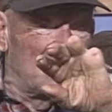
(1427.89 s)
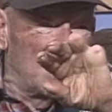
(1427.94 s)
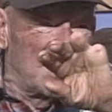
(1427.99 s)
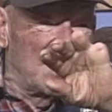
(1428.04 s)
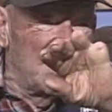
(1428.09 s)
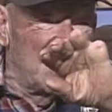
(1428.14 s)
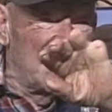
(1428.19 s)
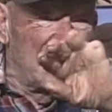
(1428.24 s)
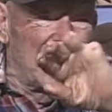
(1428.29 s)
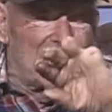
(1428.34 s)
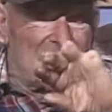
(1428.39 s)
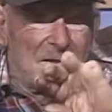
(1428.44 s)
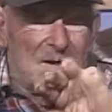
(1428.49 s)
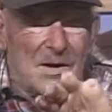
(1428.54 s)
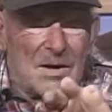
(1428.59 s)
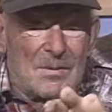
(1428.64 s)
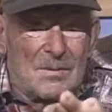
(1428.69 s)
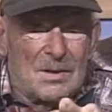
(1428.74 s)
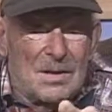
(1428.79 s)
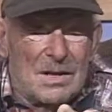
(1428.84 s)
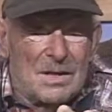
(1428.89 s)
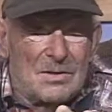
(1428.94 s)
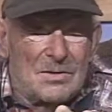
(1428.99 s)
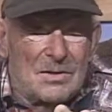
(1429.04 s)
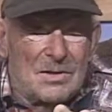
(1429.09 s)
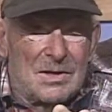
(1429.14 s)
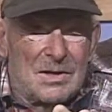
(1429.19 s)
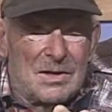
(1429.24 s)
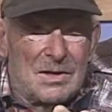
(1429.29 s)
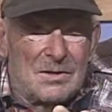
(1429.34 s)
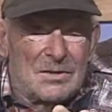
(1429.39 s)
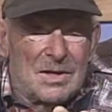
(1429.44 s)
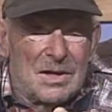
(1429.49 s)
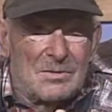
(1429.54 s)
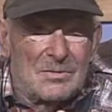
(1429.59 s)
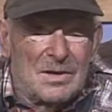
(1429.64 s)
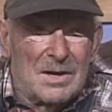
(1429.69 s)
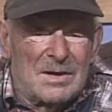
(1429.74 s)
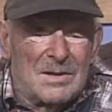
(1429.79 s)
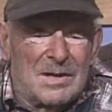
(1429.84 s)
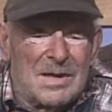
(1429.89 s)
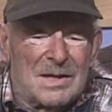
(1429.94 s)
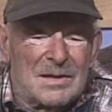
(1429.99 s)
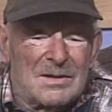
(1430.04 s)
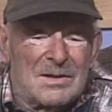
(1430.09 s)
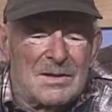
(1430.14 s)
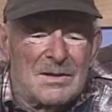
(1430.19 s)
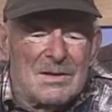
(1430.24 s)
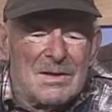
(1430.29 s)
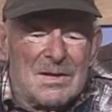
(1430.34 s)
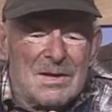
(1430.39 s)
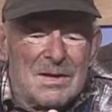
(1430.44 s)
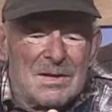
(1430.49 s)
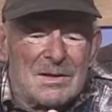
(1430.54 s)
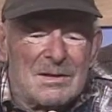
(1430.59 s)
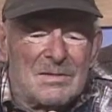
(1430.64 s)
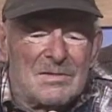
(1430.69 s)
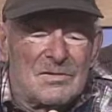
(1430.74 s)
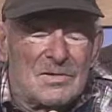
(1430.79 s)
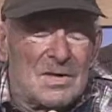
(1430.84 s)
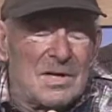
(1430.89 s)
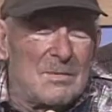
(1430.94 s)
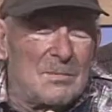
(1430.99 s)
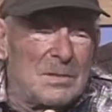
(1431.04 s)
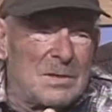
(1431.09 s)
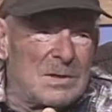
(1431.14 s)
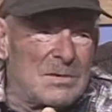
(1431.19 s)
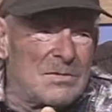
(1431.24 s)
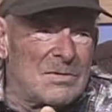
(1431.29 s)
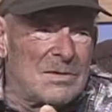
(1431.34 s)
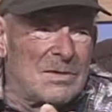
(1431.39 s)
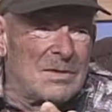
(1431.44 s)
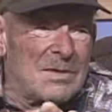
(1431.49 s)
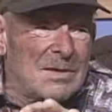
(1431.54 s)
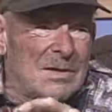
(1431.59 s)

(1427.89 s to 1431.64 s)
tried to get in the Army Engineers. I tried to get in the Seabees.